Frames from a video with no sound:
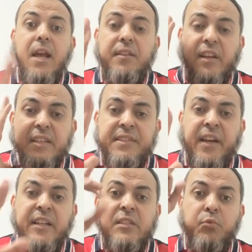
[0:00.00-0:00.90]
The recent
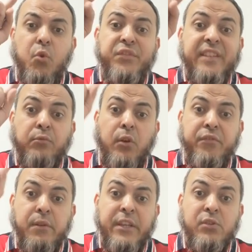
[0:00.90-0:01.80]
science proved that one
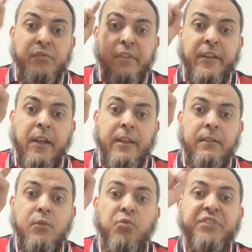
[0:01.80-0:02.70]
of the wings of the fly
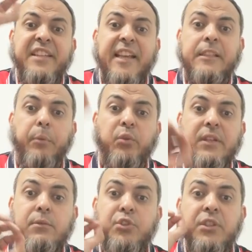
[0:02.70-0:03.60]
contains
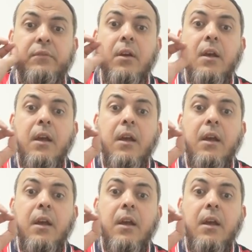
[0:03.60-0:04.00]
antibiotics, which it